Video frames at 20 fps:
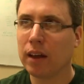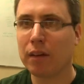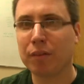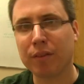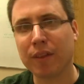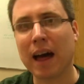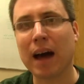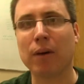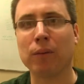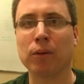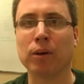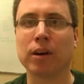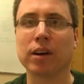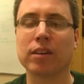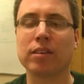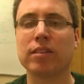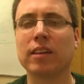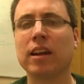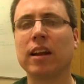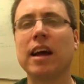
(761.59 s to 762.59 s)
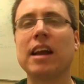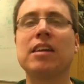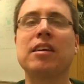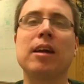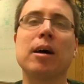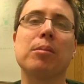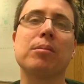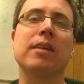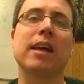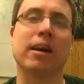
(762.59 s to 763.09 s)
if that works, then a
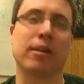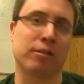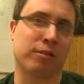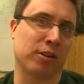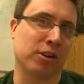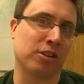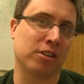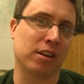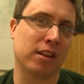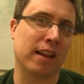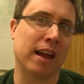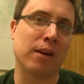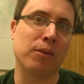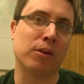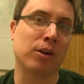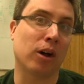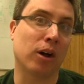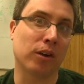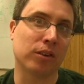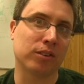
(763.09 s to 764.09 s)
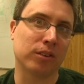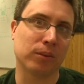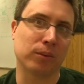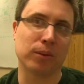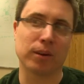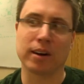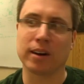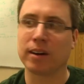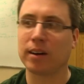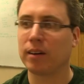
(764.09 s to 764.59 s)
dumbed down version of that would also
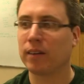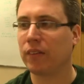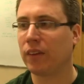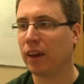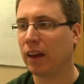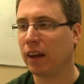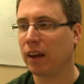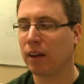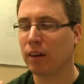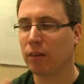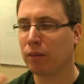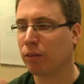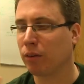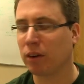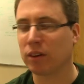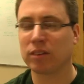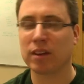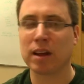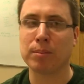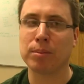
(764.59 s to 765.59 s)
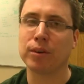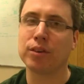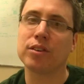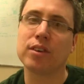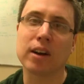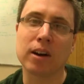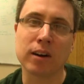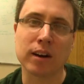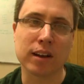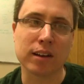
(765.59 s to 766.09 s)
work. Like, for example,
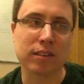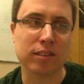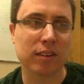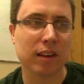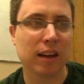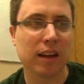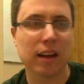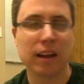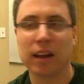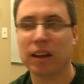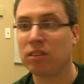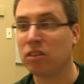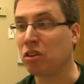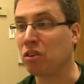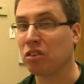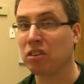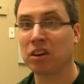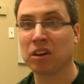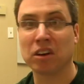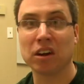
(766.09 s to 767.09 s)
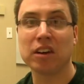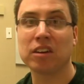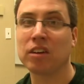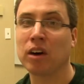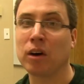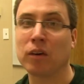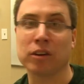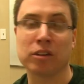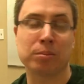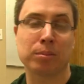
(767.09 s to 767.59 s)
Tyranids, it's usually good
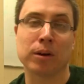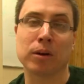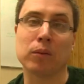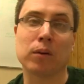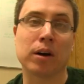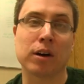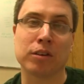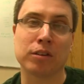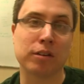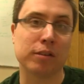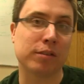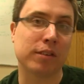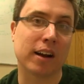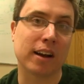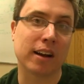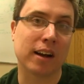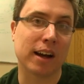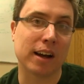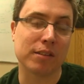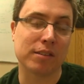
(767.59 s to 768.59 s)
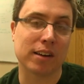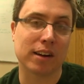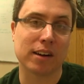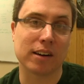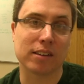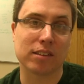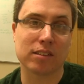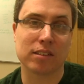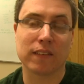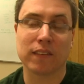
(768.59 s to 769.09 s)
to always bring 1 or 2 Flying Hive
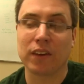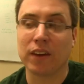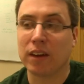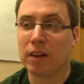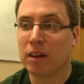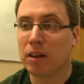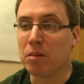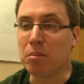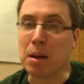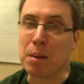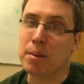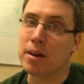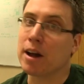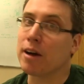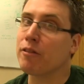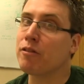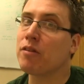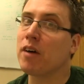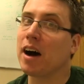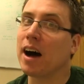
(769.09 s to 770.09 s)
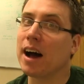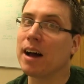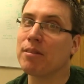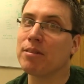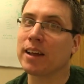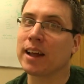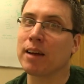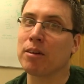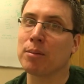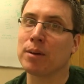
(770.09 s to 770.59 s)
Tyrants. Maybe not
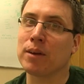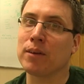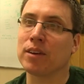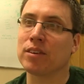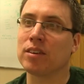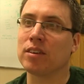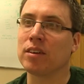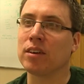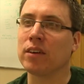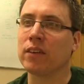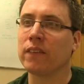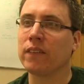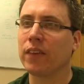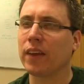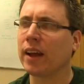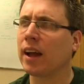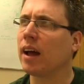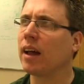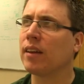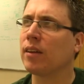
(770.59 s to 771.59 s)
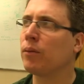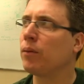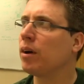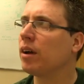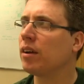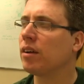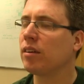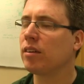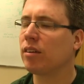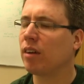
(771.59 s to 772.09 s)
5 like everybody wants to do. Like the
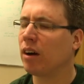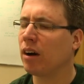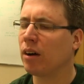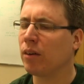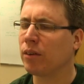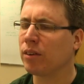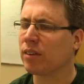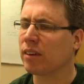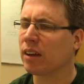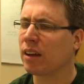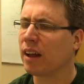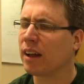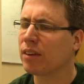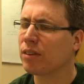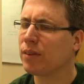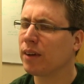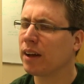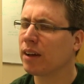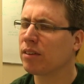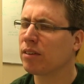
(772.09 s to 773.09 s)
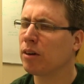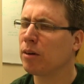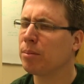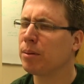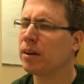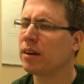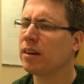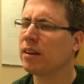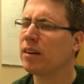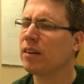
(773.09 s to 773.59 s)
one, was it the Las Vegas
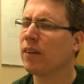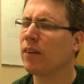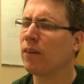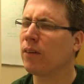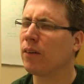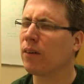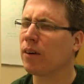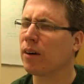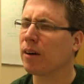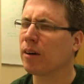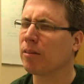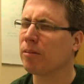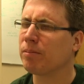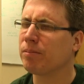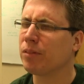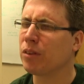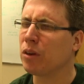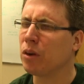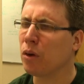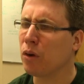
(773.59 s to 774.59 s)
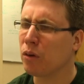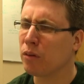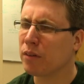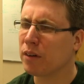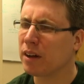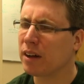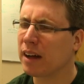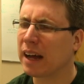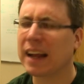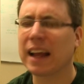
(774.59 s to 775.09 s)
Open or
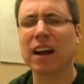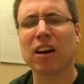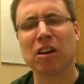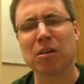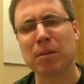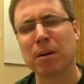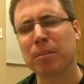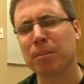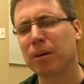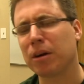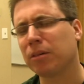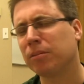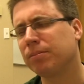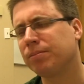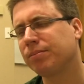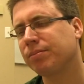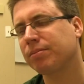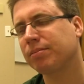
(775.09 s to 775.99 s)
Nova? I can't remember.